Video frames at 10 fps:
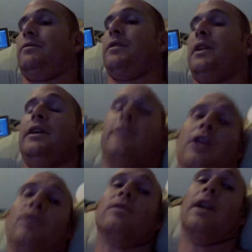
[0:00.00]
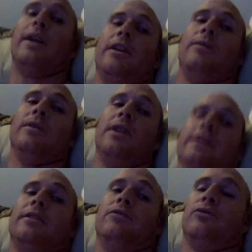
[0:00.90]
At least it looks like he was
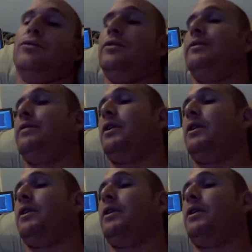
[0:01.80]
less intrusive.